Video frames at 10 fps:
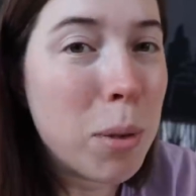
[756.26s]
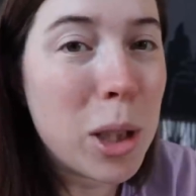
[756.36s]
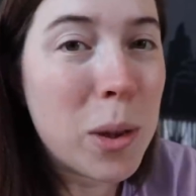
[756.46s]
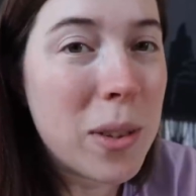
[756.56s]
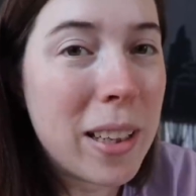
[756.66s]

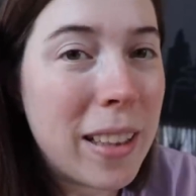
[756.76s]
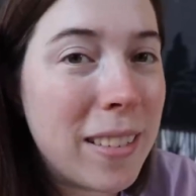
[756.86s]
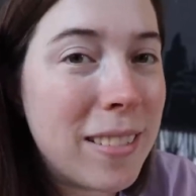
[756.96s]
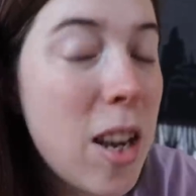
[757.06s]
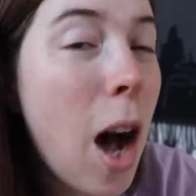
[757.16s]

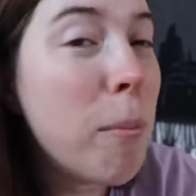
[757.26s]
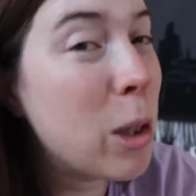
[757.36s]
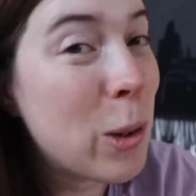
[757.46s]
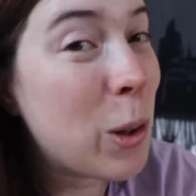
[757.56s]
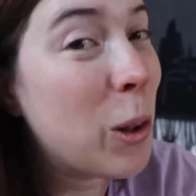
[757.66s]
producing not
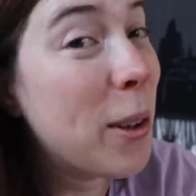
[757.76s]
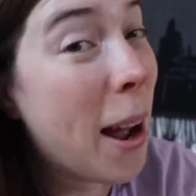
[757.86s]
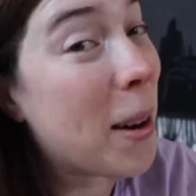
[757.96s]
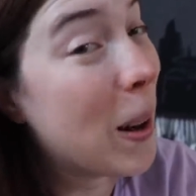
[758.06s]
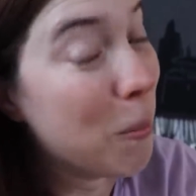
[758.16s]
musical,
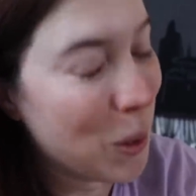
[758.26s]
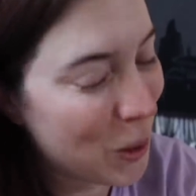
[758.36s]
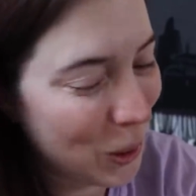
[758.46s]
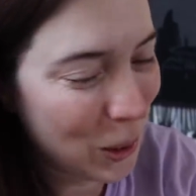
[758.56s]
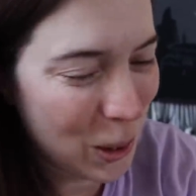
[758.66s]
not unmusical